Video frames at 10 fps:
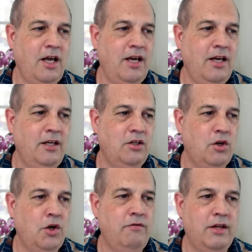a
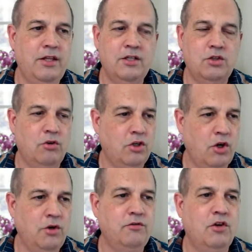code of ethics or a
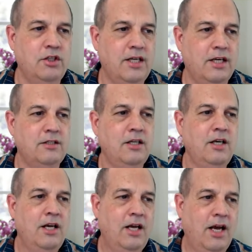code of conduct
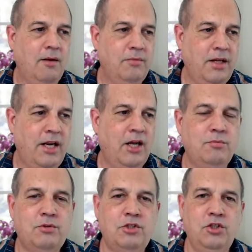that
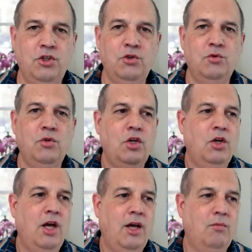helps you
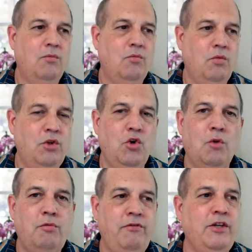with your
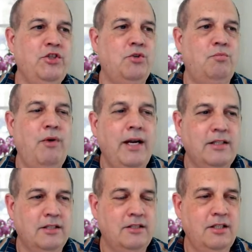professional
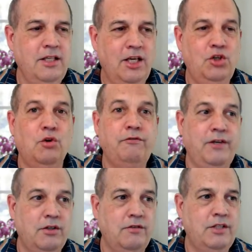practice in your
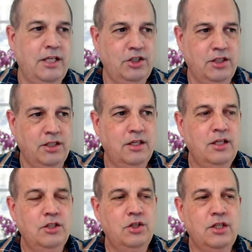field of teaching.
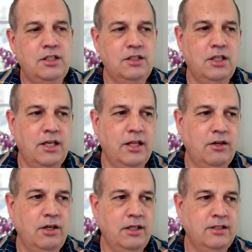So this is
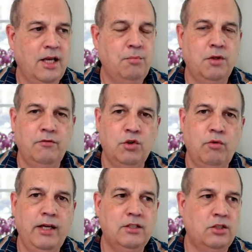another example of a
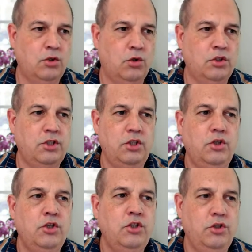great source that
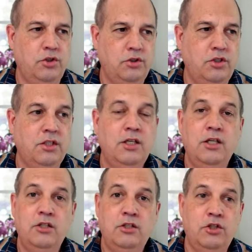you can use
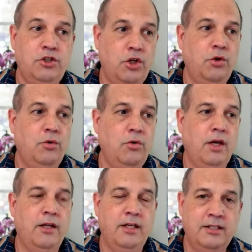to show
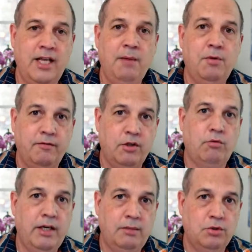an example of a
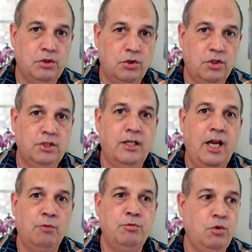credible source that
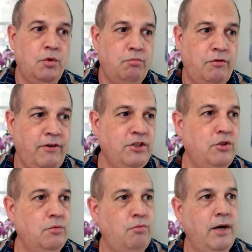helps you with
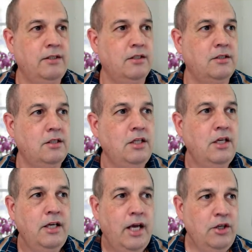professional practice.
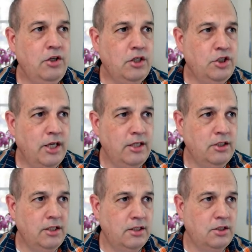And you could change
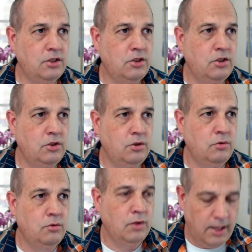this
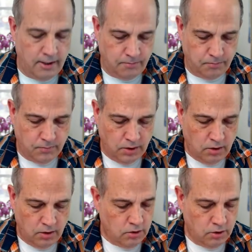to
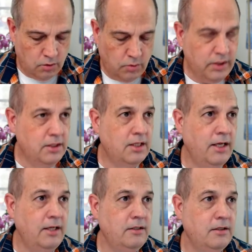
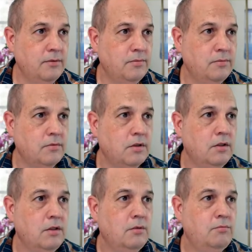Queensland,
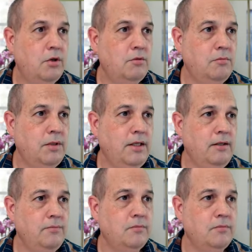probably,